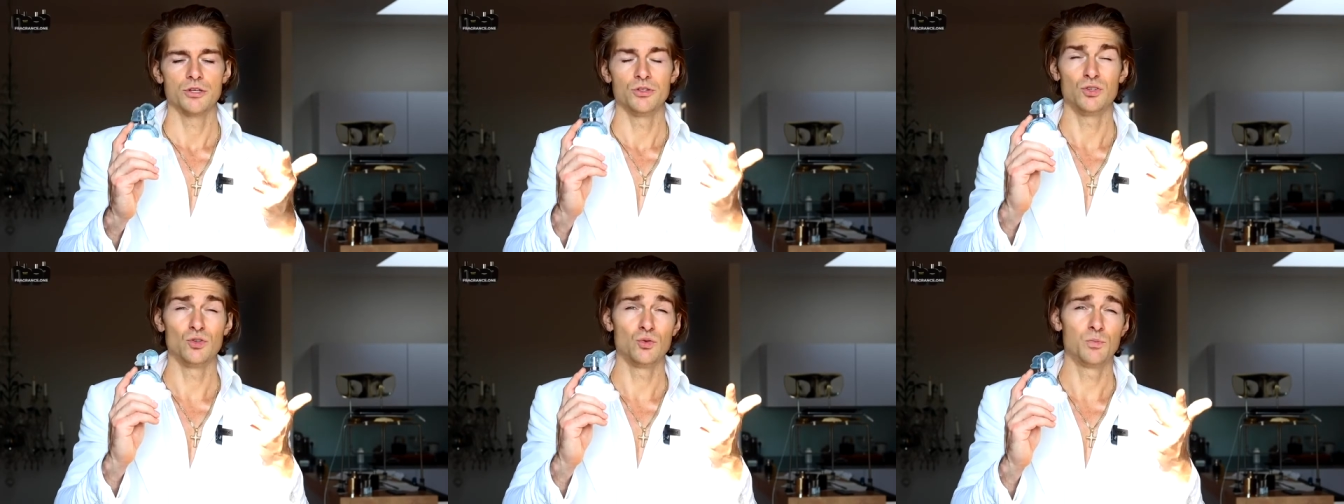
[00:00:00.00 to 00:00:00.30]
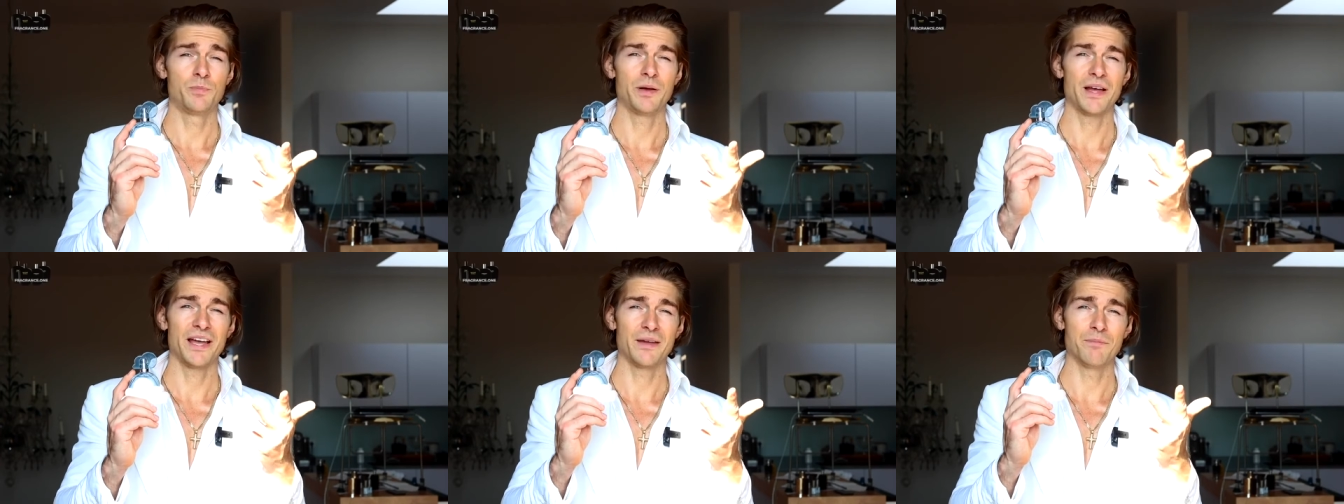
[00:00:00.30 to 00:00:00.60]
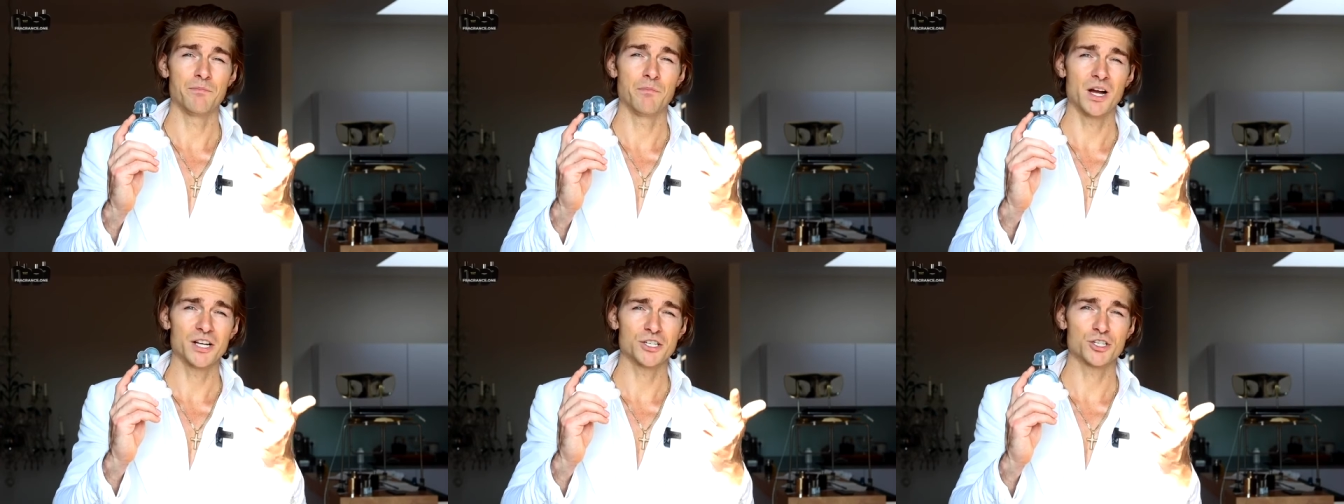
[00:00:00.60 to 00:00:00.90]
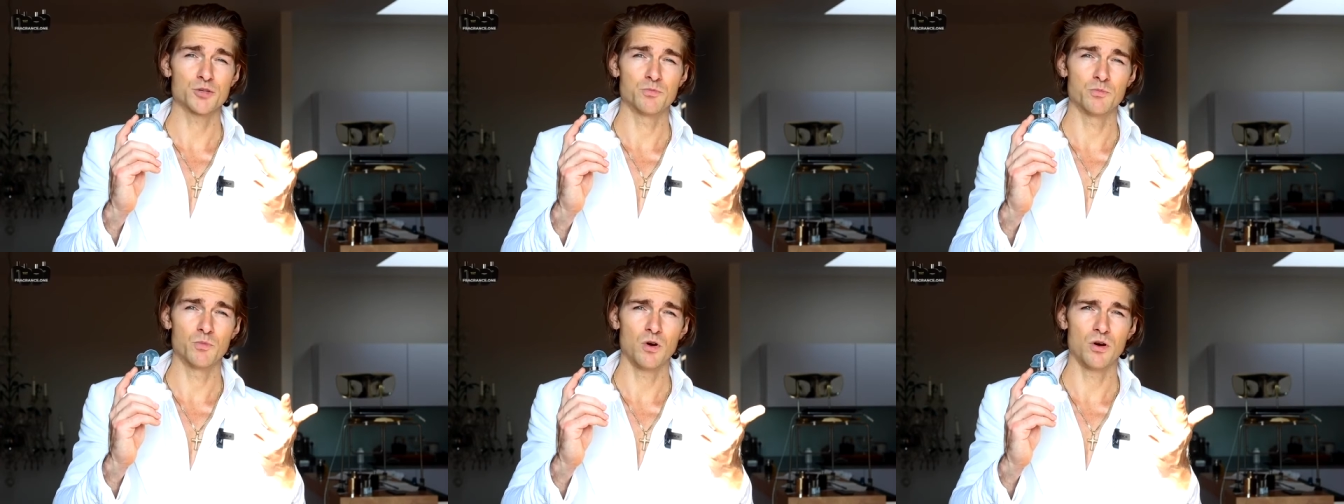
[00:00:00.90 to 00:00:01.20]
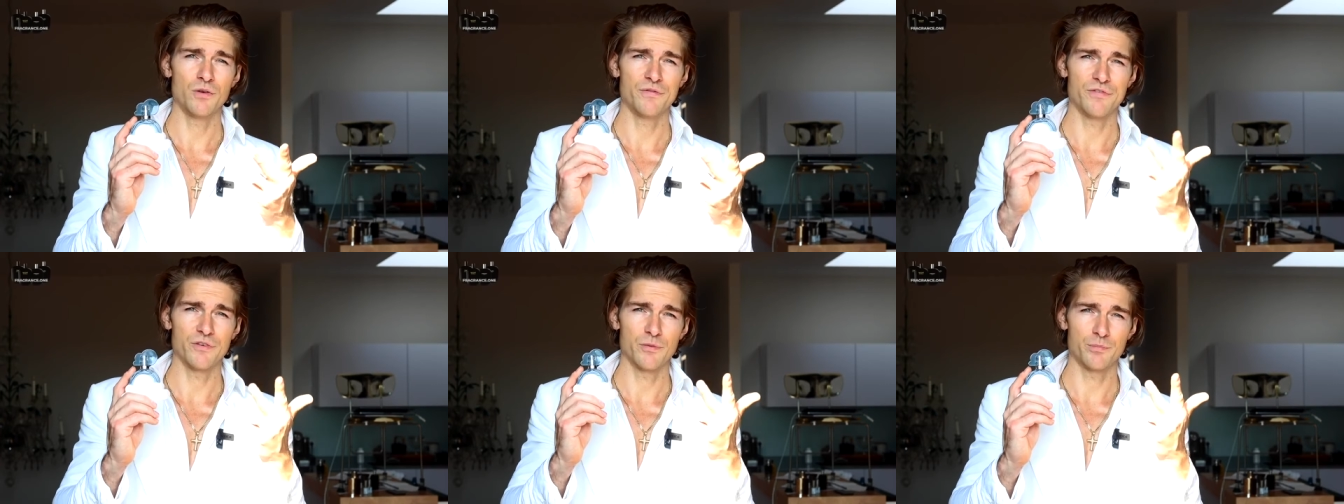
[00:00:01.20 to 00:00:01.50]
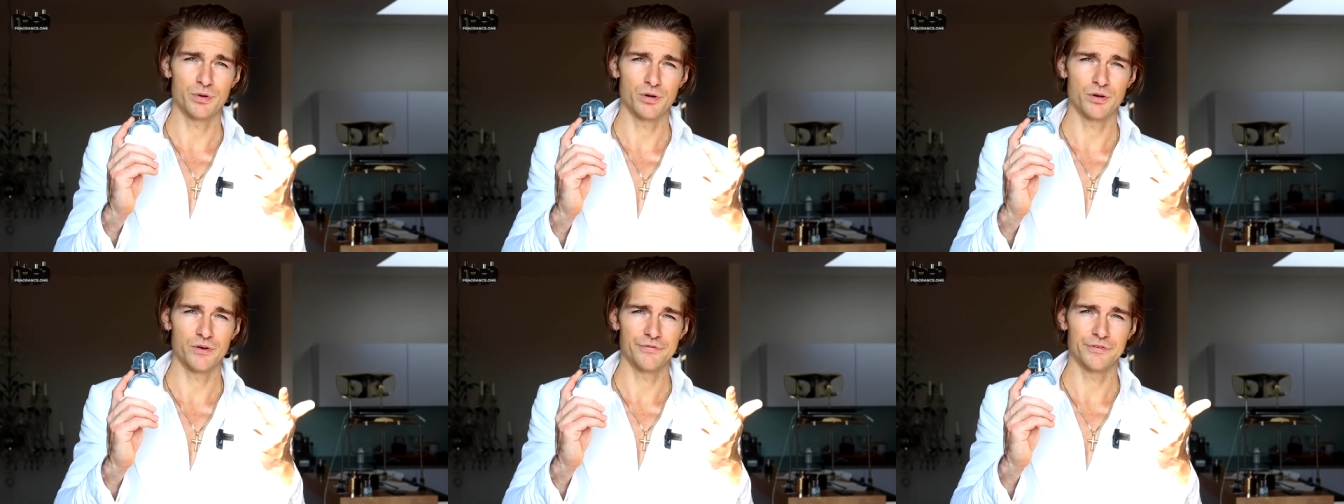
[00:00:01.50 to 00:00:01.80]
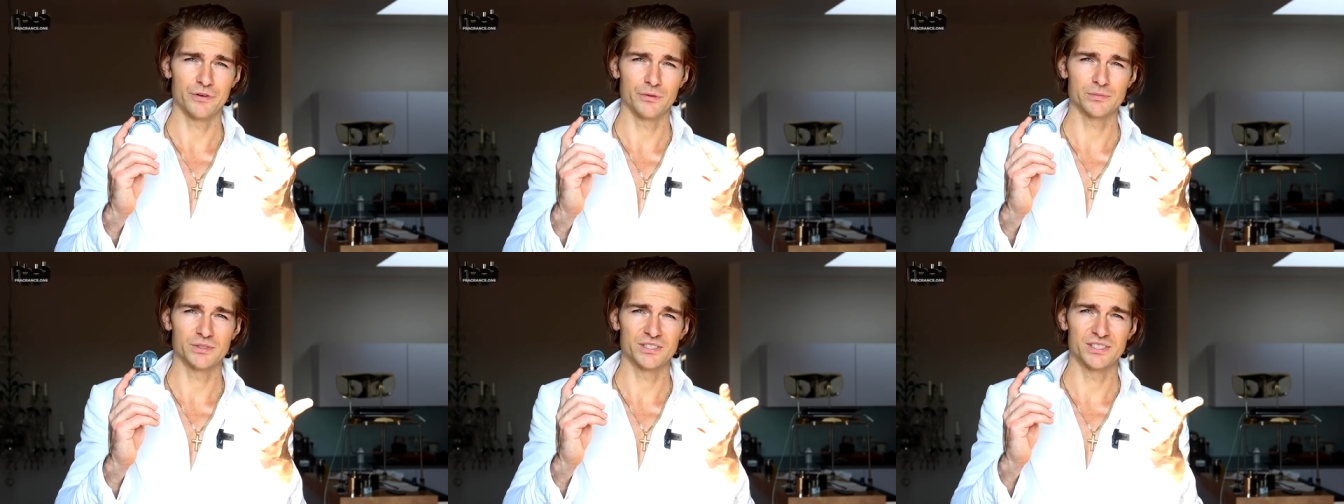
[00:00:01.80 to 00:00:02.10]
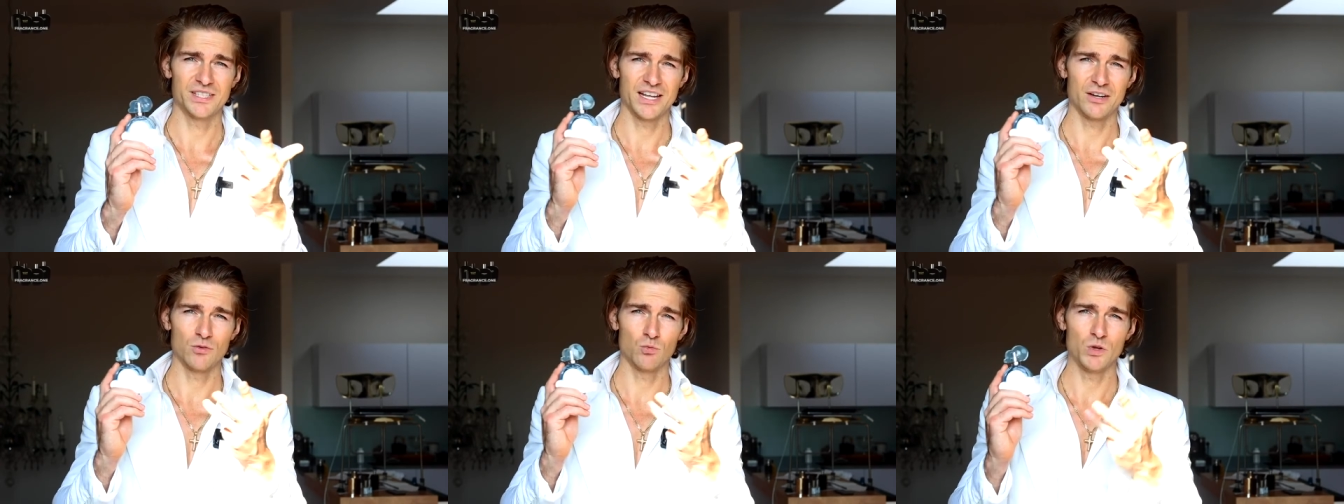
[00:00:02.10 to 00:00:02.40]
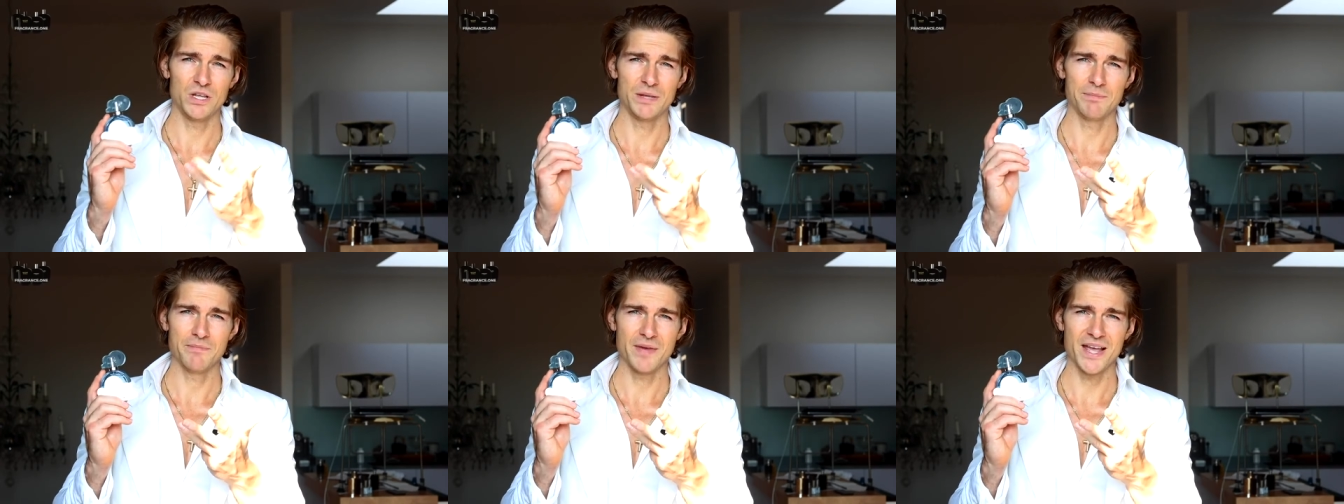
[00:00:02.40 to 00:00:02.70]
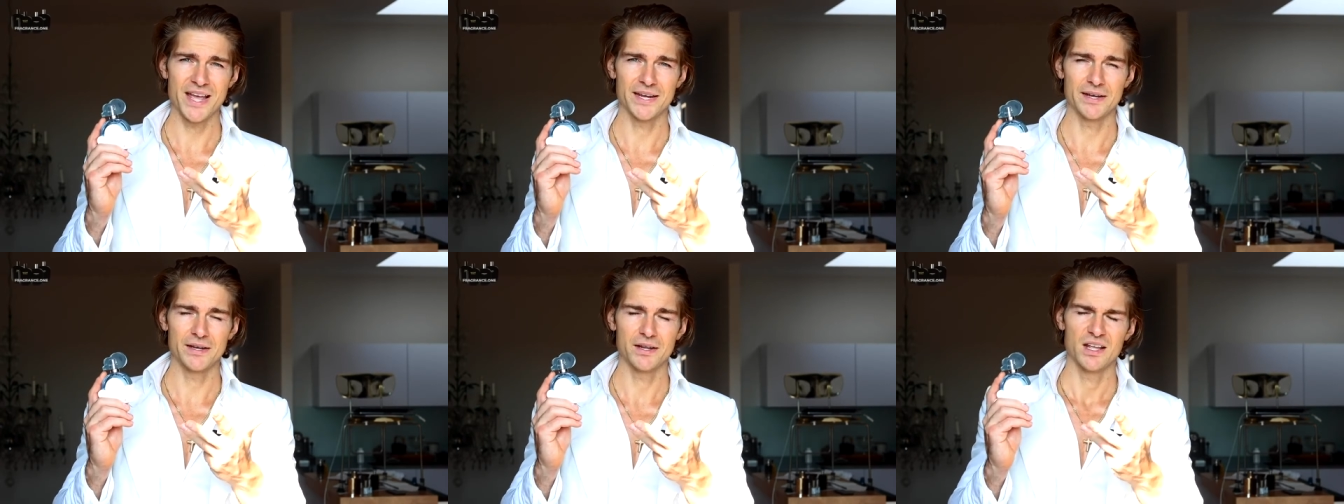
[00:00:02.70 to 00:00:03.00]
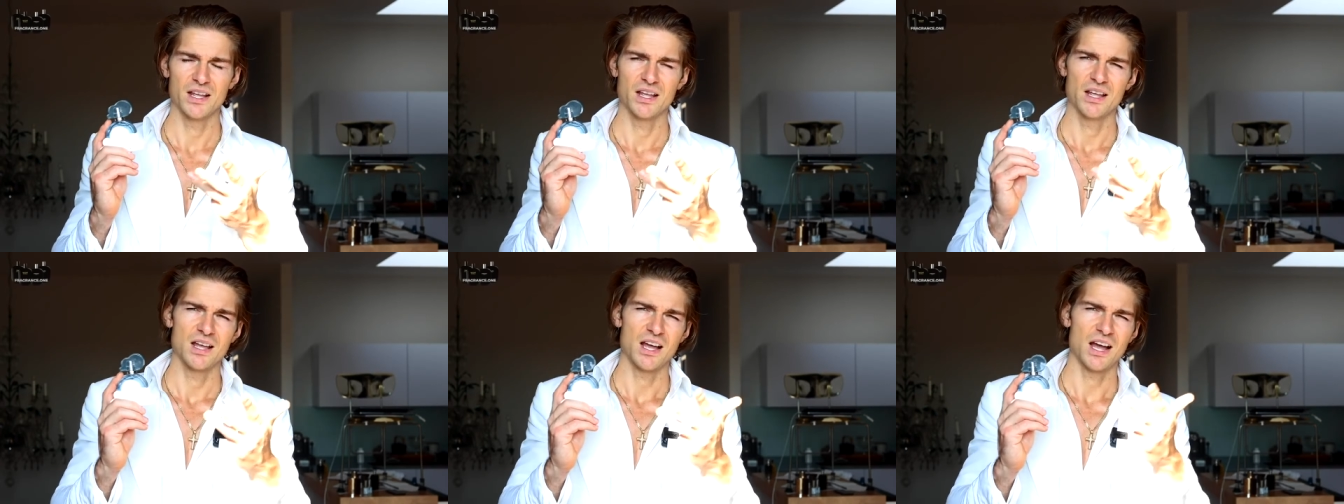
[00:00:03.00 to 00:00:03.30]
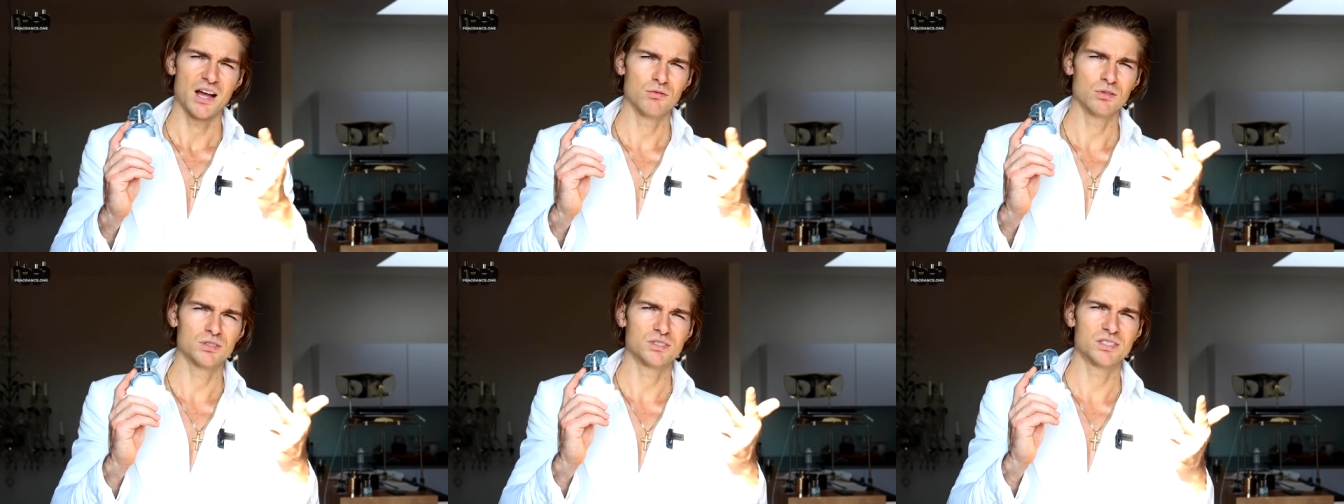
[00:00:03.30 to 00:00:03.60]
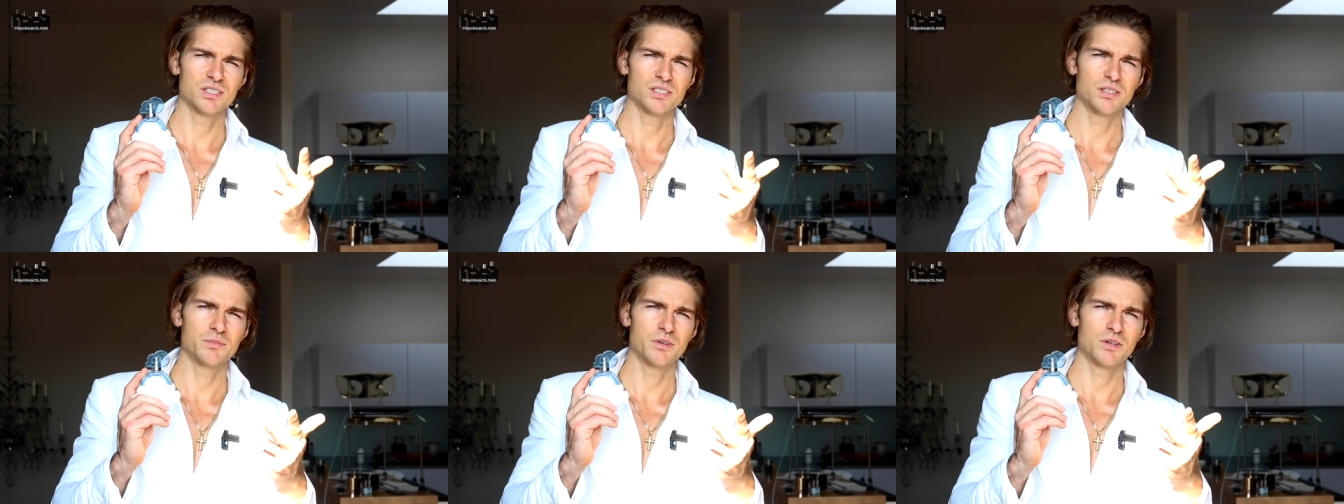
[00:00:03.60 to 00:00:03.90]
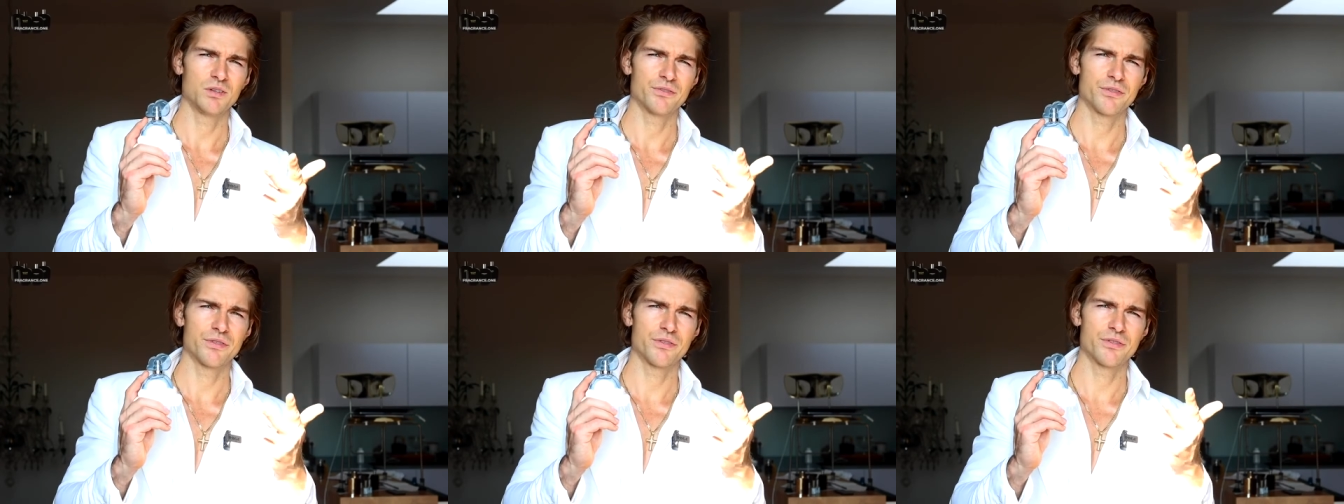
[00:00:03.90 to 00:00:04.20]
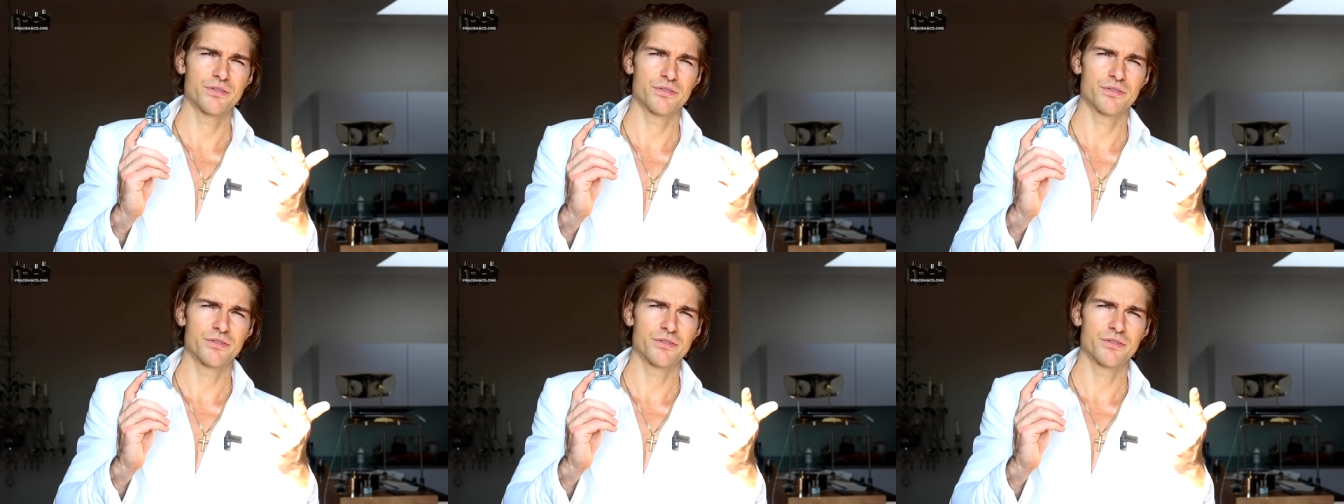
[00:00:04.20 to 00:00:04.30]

you pay much more for perfumes than we men. I would say about